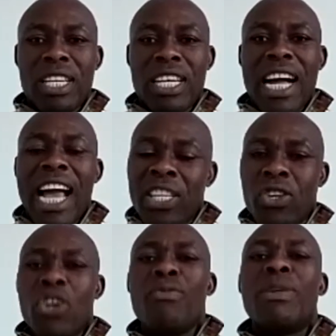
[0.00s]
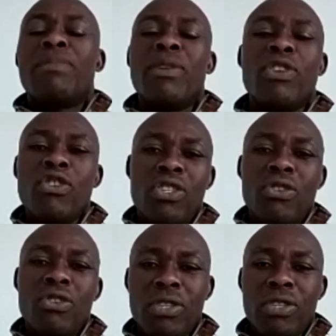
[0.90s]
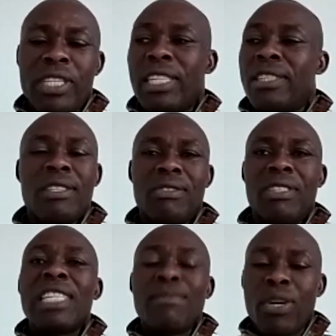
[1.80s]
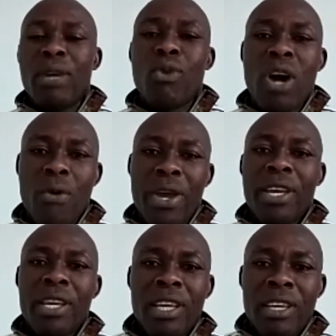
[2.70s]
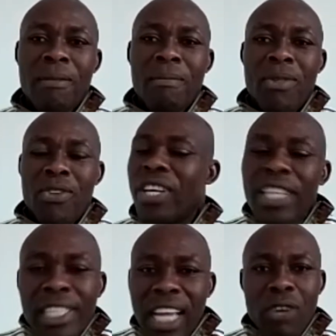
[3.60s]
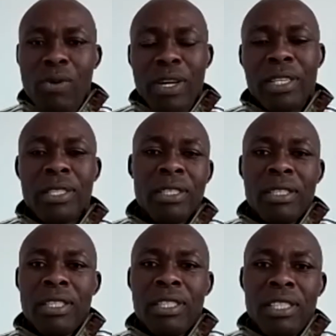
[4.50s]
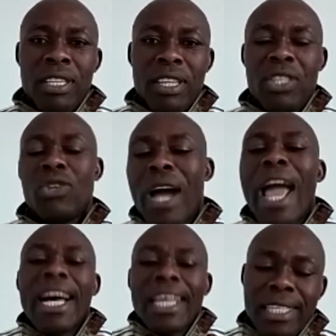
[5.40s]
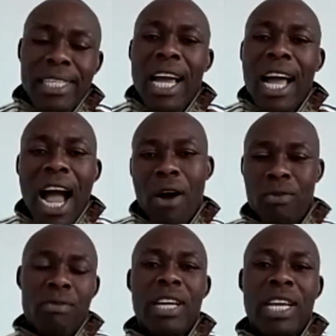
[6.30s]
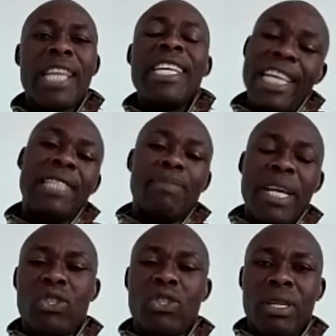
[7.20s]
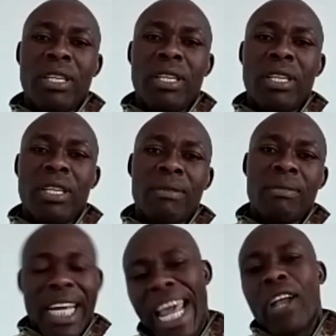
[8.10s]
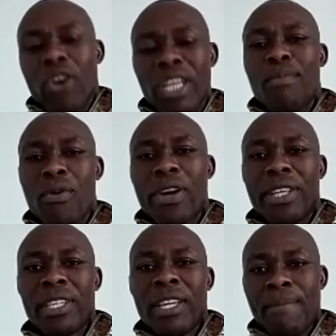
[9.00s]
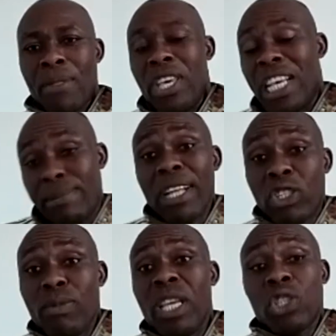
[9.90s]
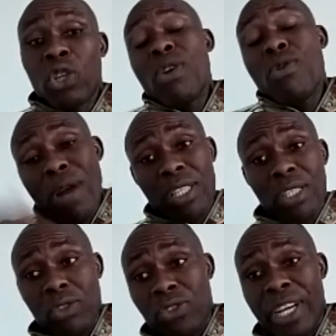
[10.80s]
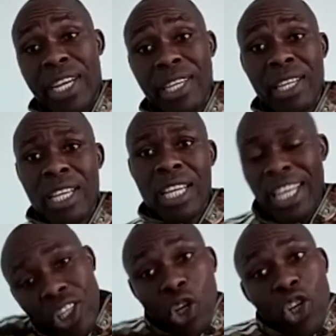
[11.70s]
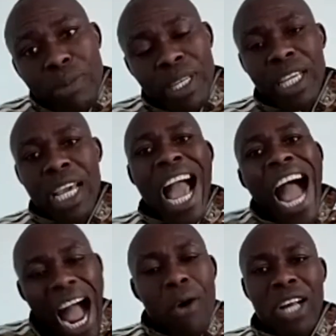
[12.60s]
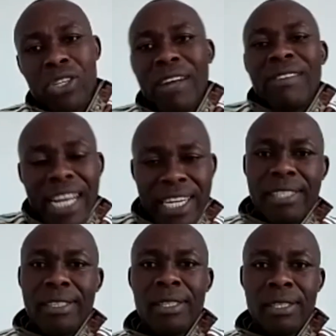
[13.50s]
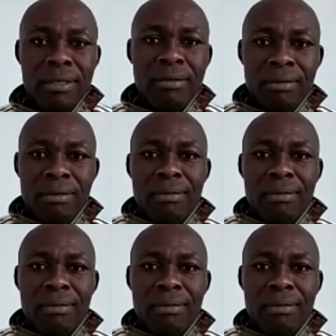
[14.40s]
I saw you miss. You just blew the ball away. You didn't stand well. And so I asked how, and then he explained to me, and I got the point. He explained to me. So when he went to training, he showed me how I should have done it.